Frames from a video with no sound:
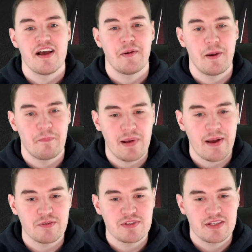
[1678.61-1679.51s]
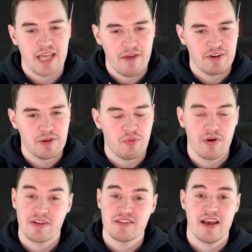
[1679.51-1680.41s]
about Kevin De
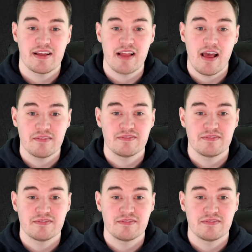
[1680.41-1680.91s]
Bruyne saying that.